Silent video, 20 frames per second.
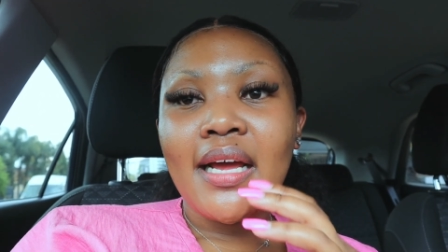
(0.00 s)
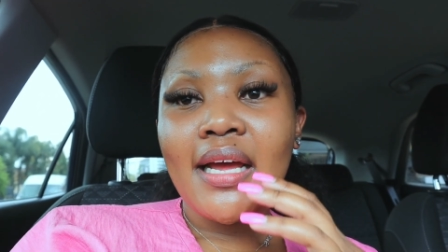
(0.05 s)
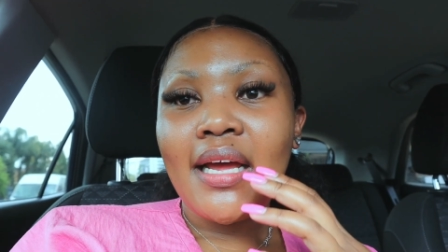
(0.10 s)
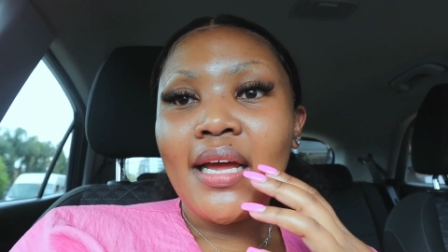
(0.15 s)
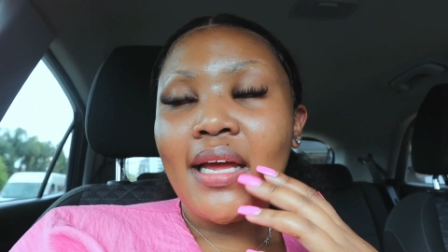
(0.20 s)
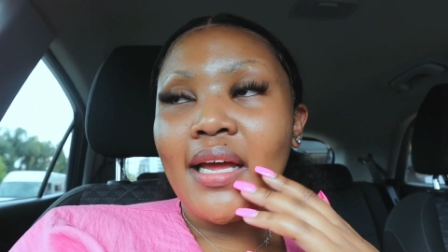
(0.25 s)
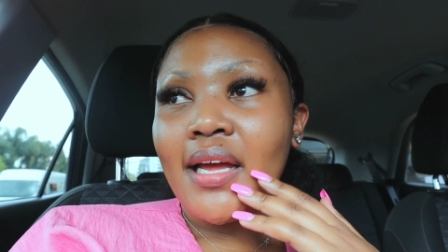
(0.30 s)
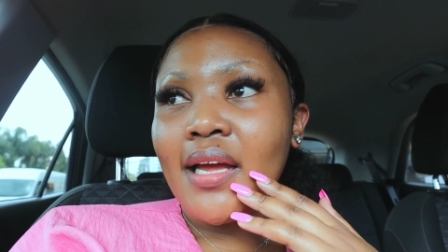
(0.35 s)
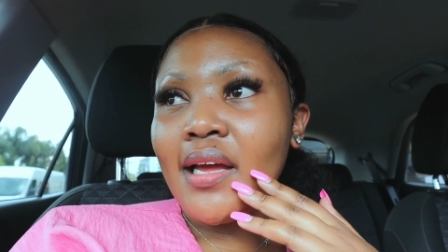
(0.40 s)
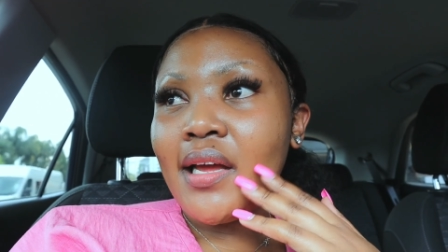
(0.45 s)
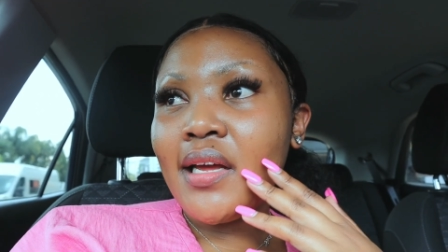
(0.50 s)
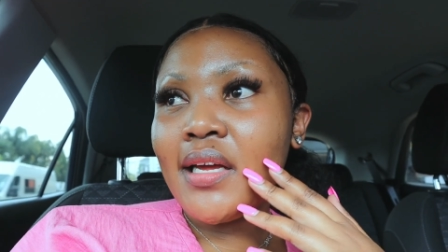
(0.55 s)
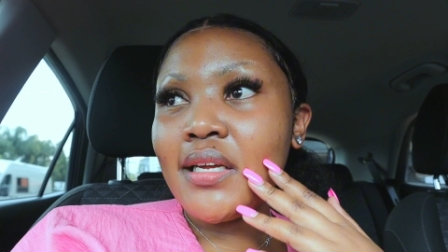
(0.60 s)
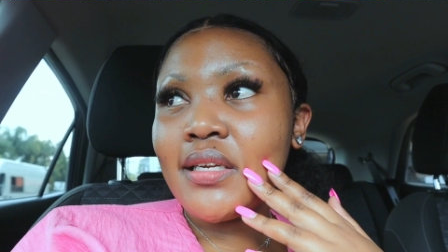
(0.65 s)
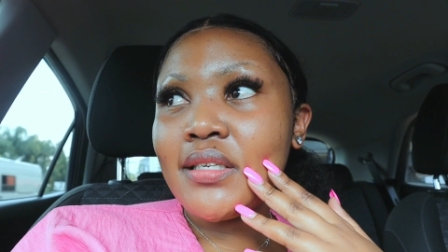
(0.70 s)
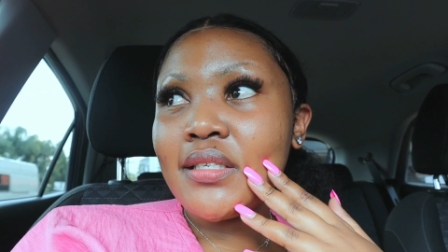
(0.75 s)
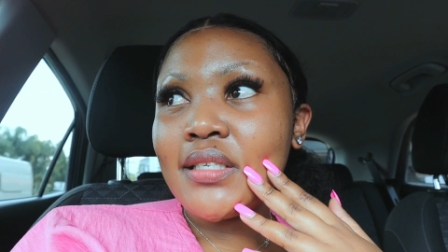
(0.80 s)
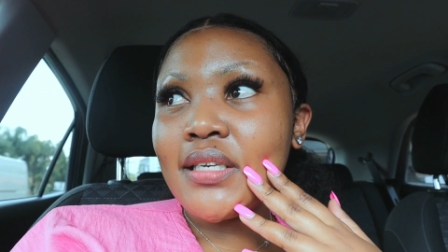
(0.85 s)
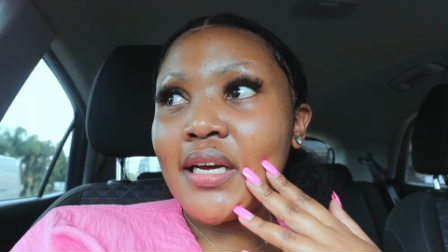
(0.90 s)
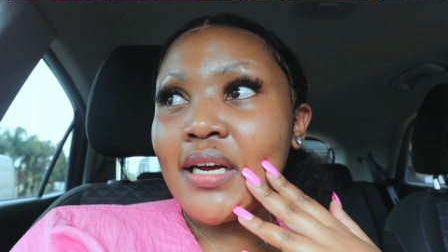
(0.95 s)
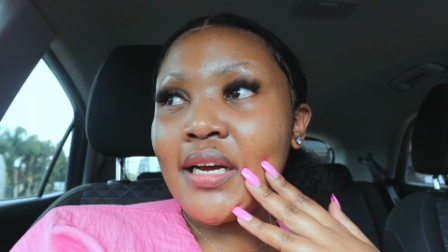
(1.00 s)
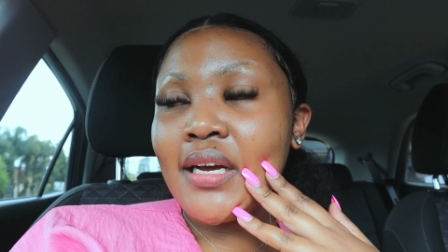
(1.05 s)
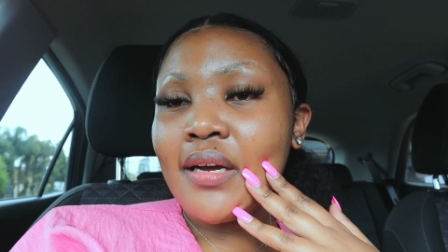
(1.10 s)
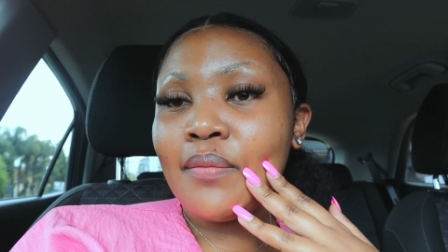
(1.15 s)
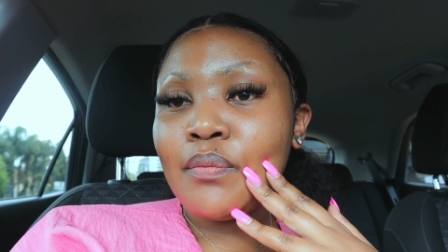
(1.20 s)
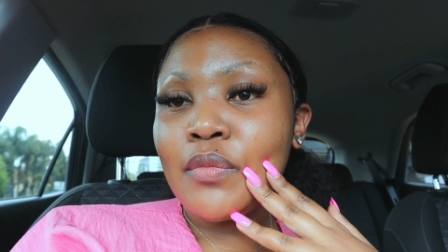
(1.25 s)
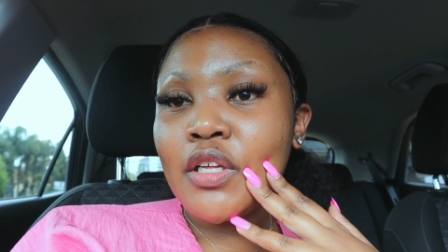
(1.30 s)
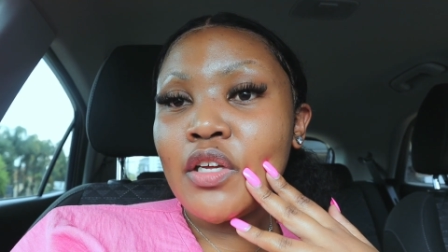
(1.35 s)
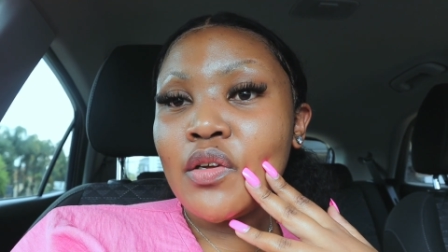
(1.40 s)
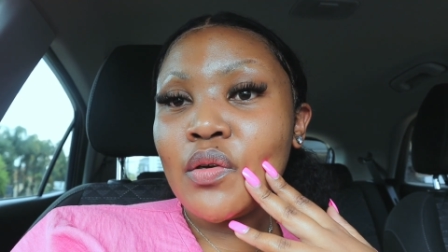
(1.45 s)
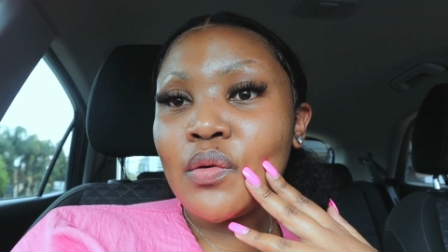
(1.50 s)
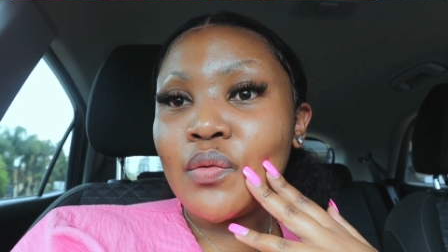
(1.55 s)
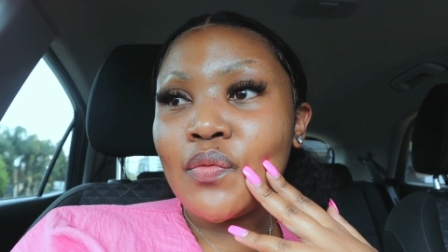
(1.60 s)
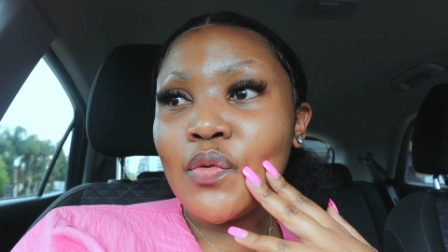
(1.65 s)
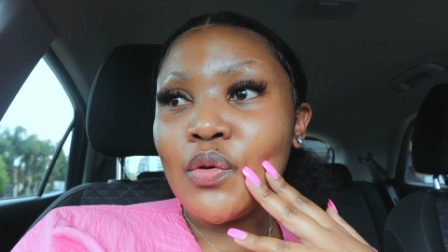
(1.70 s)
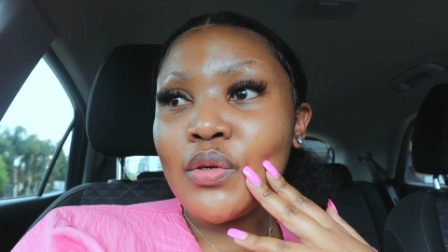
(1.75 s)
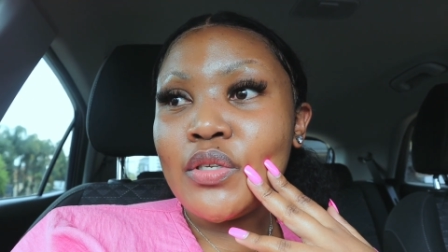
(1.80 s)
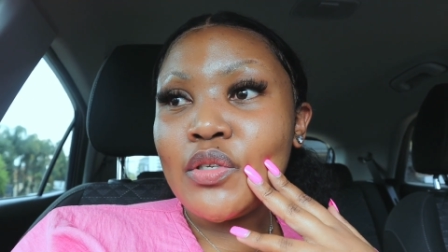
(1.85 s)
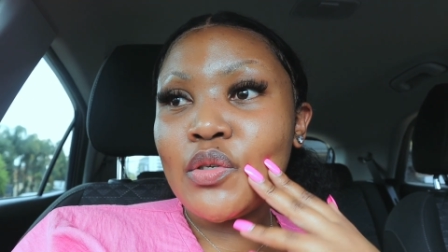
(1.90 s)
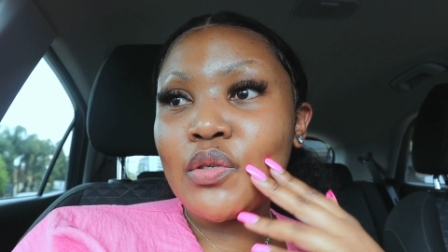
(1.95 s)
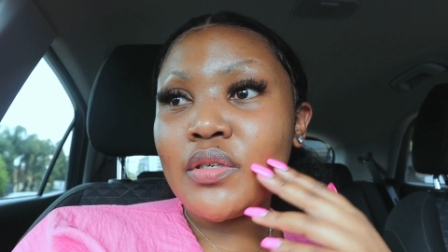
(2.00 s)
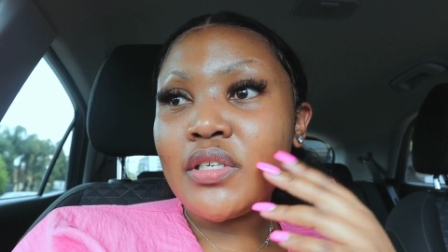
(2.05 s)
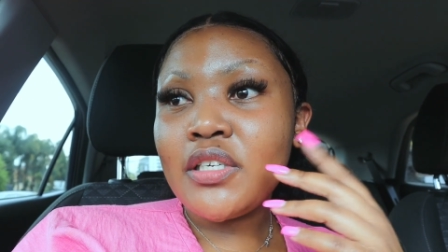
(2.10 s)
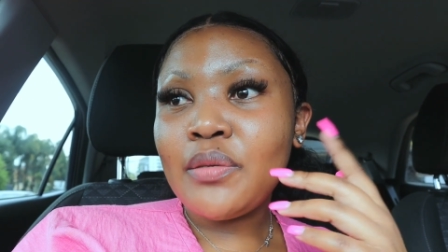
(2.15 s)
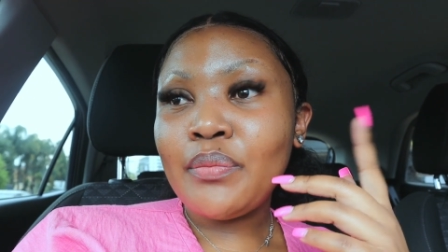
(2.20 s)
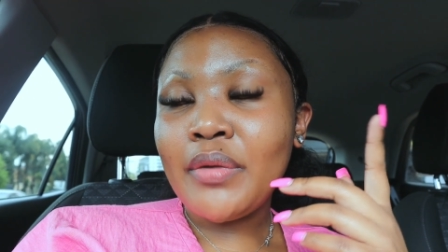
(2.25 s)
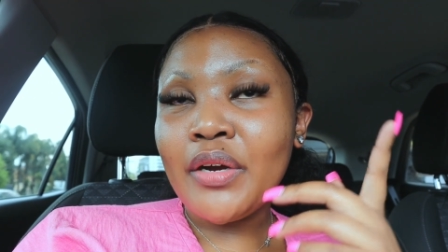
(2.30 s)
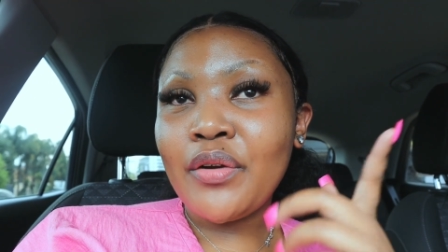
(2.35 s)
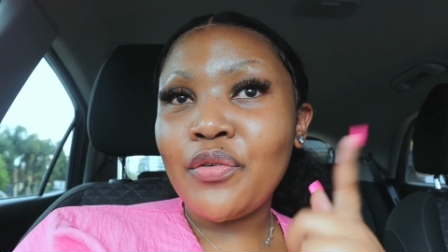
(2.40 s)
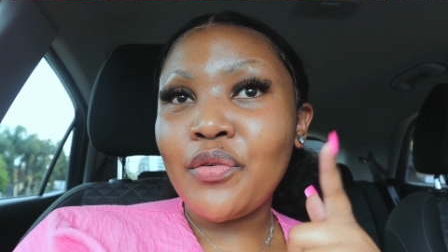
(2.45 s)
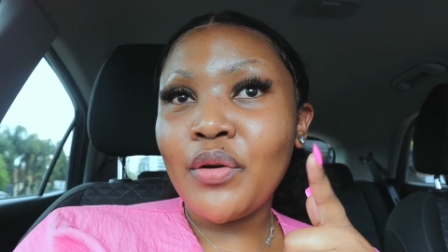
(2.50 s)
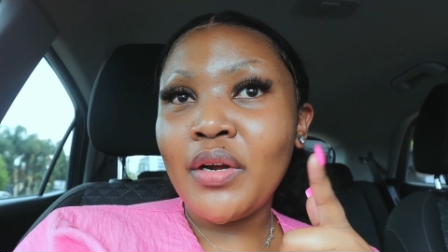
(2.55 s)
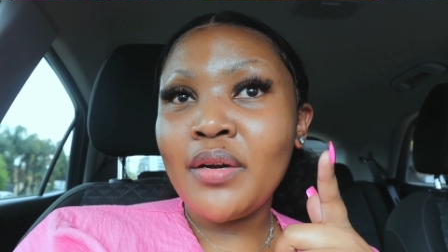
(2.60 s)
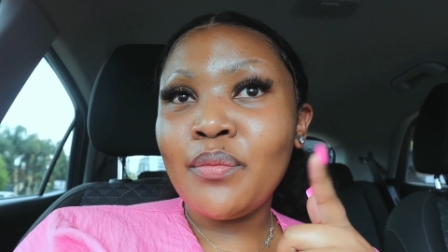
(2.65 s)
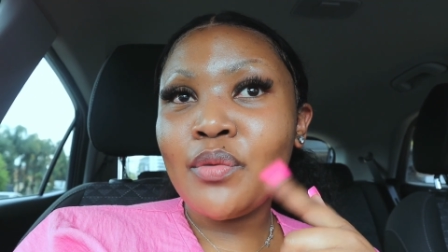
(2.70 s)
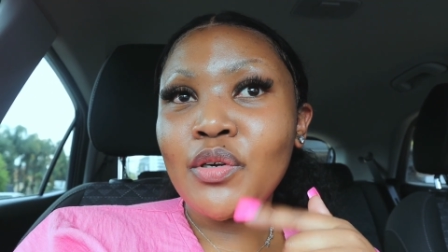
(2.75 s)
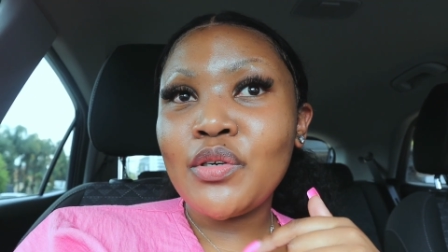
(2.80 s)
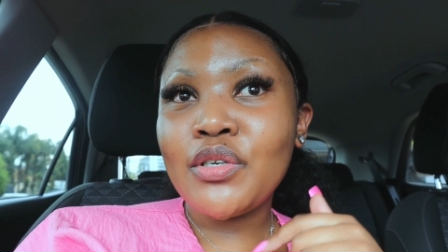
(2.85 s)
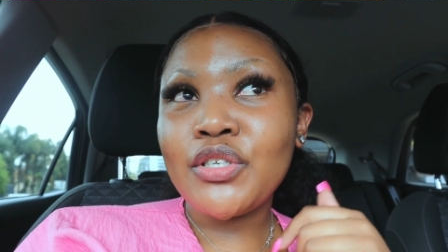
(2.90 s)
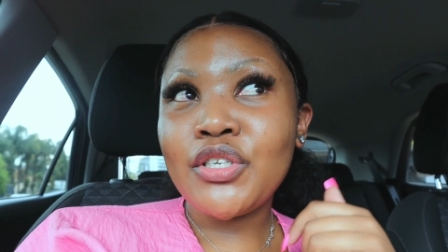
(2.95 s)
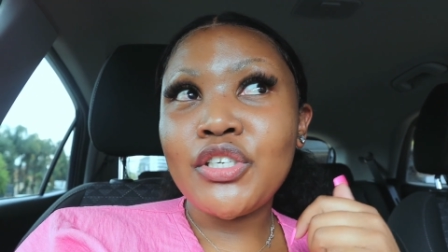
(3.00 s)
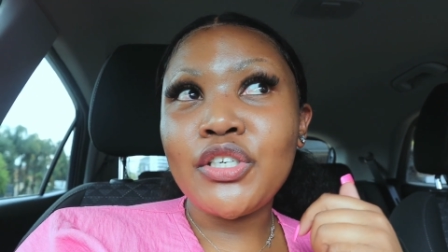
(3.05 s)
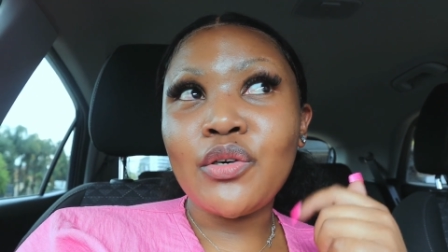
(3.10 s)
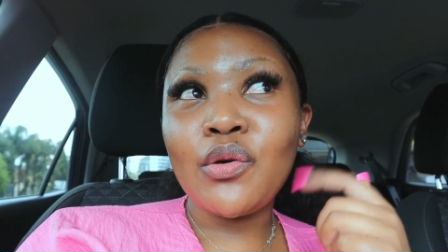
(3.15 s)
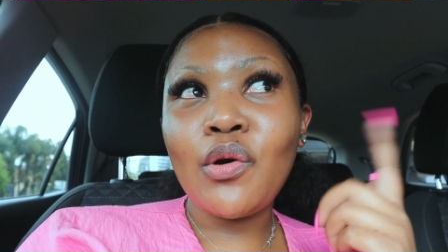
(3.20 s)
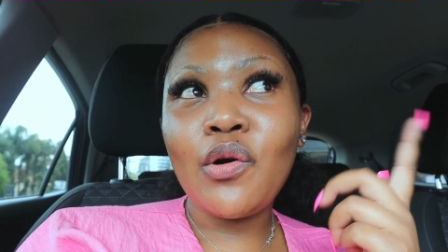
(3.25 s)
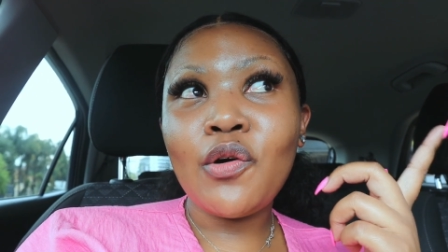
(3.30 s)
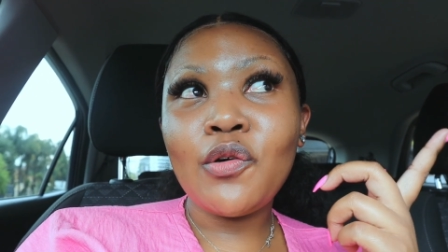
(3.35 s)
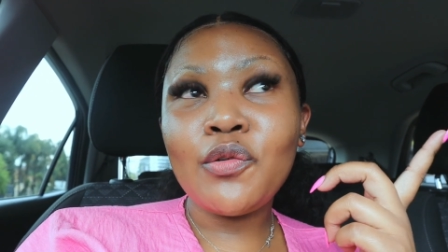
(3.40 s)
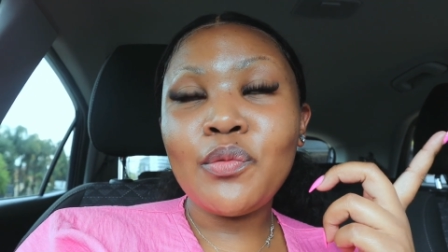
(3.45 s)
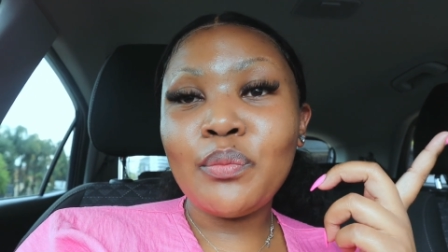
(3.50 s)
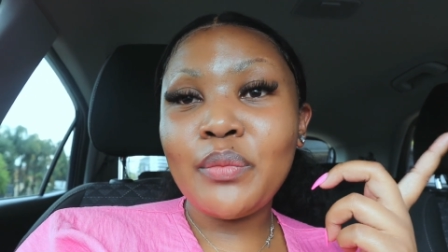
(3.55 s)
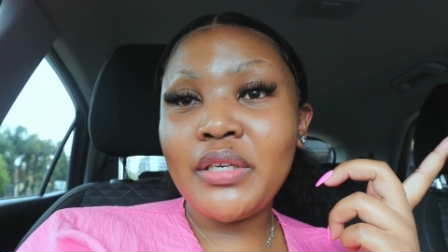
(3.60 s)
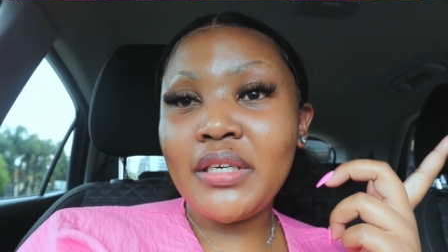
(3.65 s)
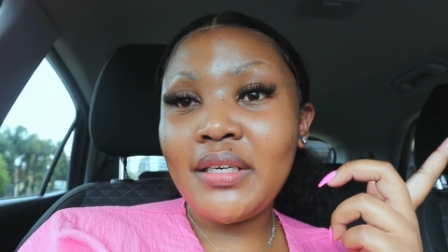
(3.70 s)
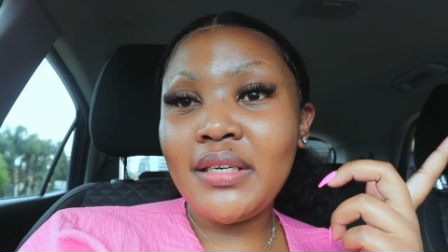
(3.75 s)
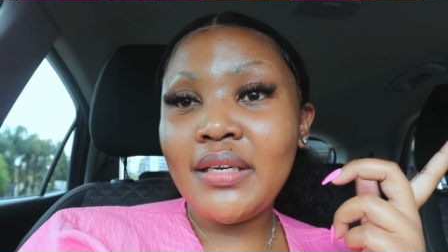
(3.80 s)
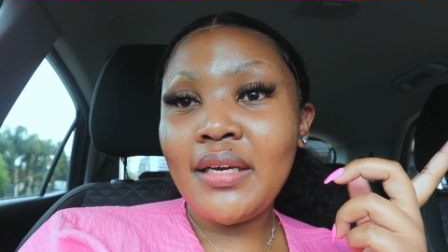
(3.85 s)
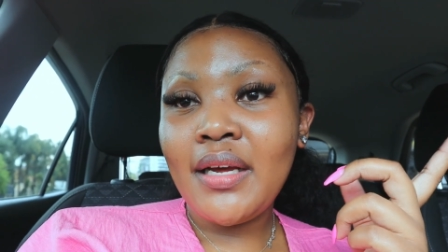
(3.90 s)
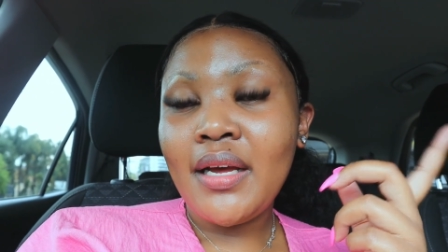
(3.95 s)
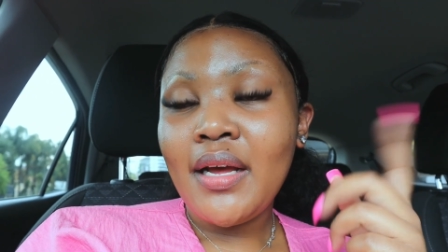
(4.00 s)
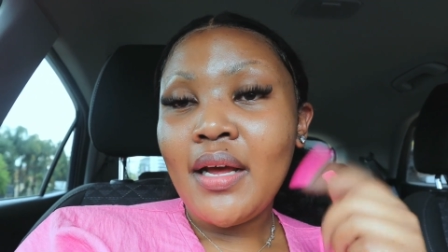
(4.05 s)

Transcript: And I'm thinking of going to see my friend because she called me